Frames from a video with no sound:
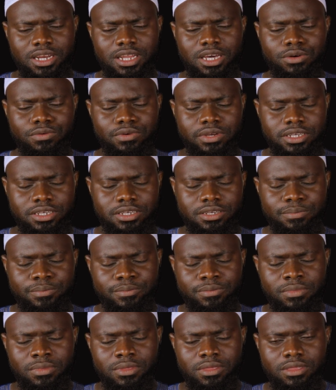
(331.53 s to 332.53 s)
language
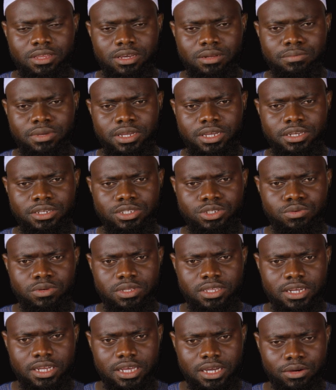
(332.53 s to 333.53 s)
that begins
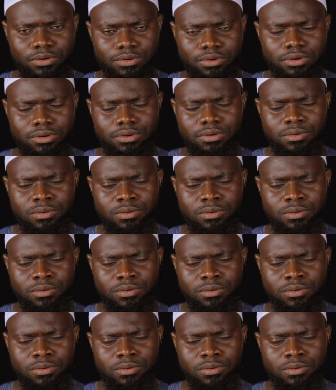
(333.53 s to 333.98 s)
with a noun.